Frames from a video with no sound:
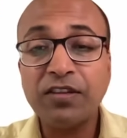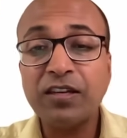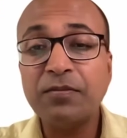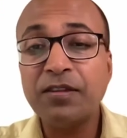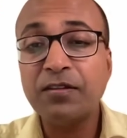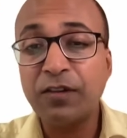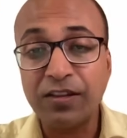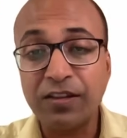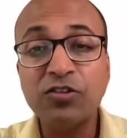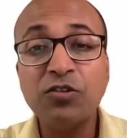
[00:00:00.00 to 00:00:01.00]

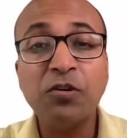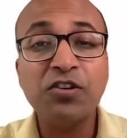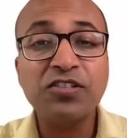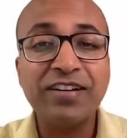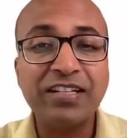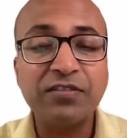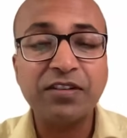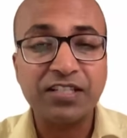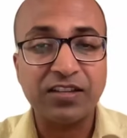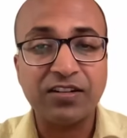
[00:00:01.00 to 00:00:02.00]
the two most creative
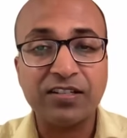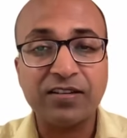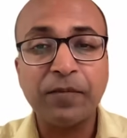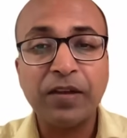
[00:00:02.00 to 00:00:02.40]
nakshatras.